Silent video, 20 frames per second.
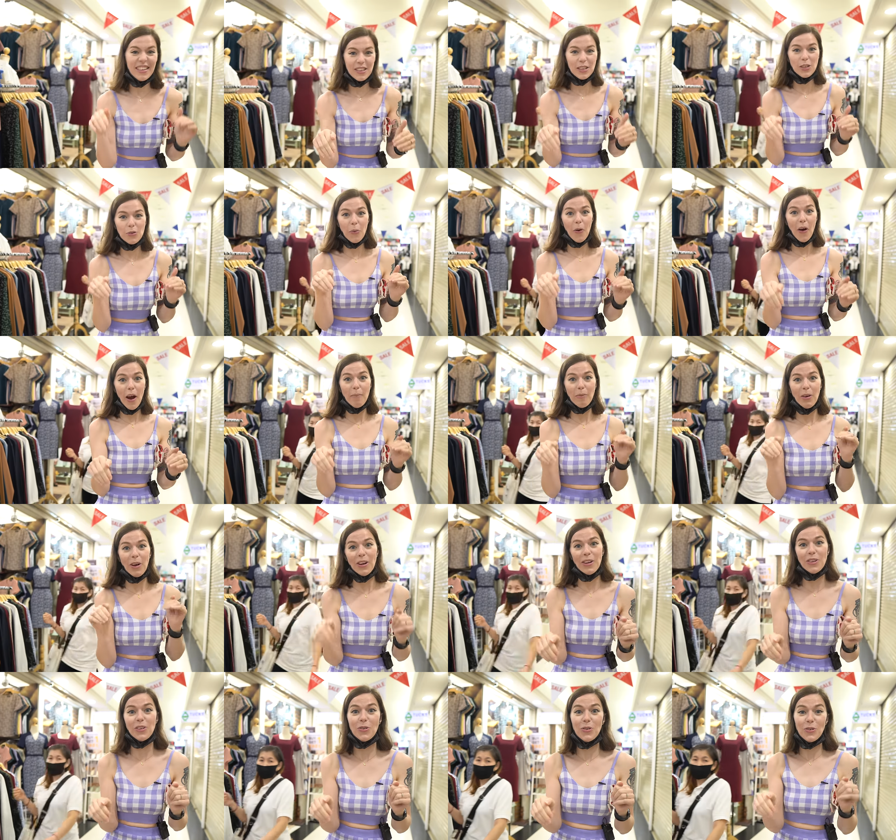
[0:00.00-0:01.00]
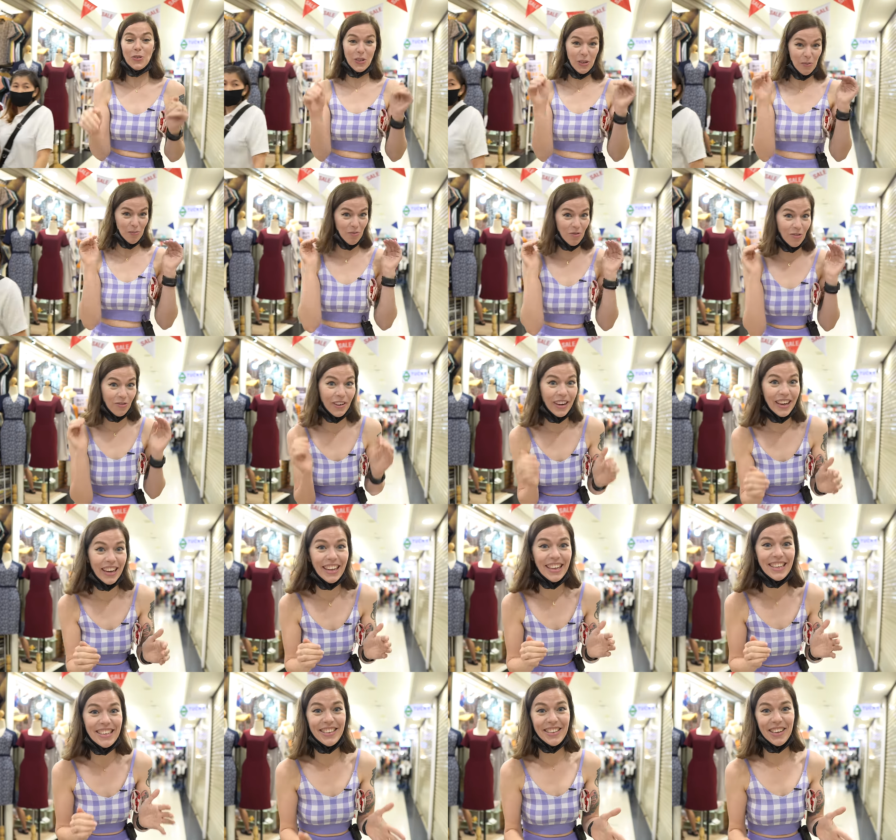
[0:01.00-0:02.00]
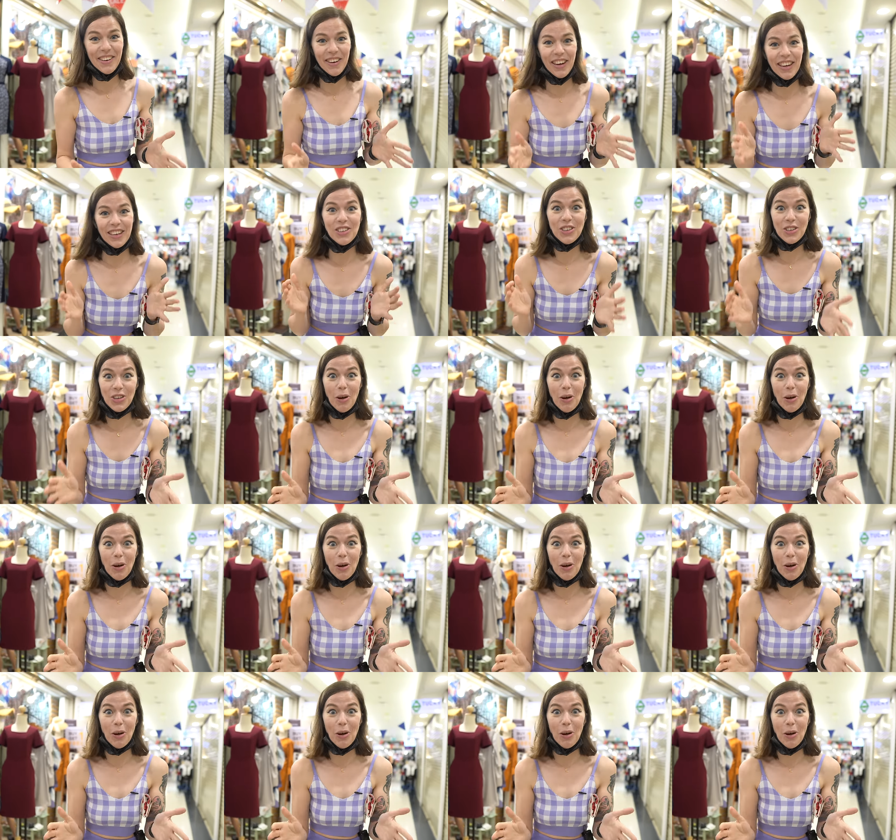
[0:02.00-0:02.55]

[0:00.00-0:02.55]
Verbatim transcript: This is where I'm gonna do some really serious